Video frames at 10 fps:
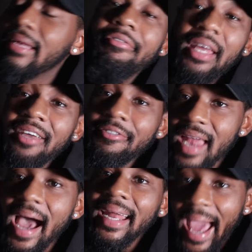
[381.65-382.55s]
if
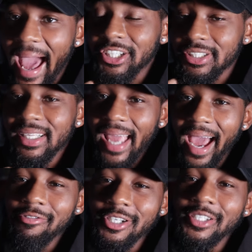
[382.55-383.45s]
not actually
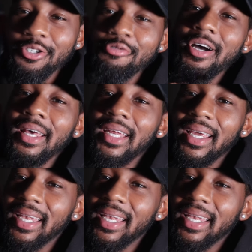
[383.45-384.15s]
averaging 200.